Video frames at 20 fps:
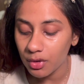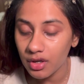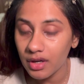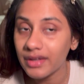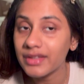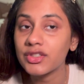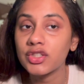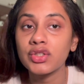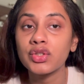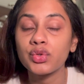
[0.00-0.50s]

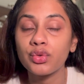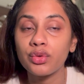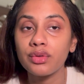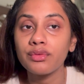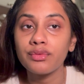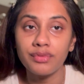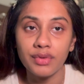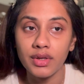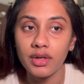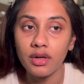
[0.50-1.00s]
I just
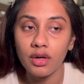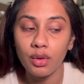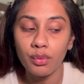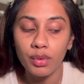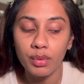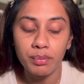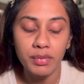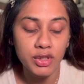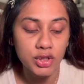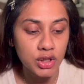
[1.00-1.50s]
couldn't figure out
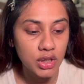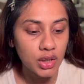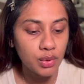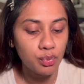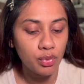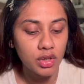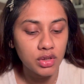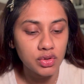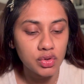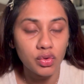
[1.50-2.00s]
what my shade
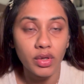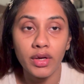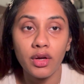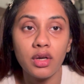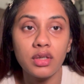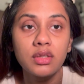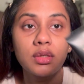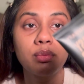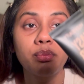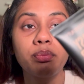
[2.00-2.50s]
was, so I
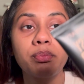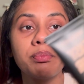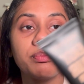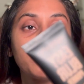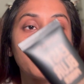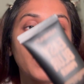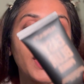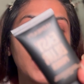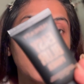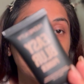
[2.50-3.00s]
got the
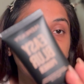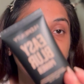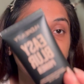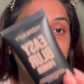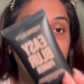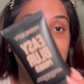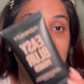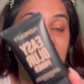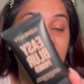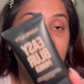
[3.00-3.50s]
primer
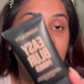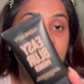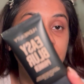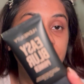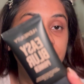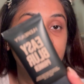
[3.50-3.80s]
instead.